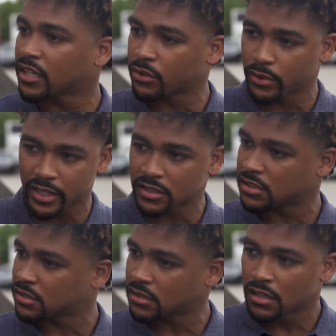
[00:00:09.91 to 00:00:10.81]

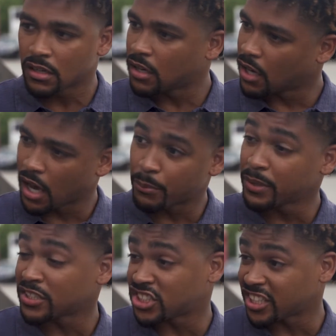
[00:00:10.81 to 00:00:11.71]
liquids, um,
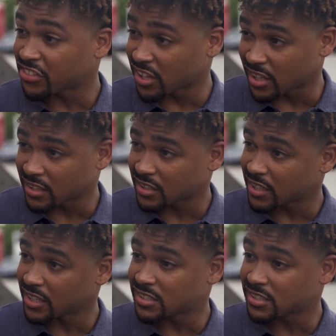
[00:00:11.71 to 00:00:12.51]
pretty much anything.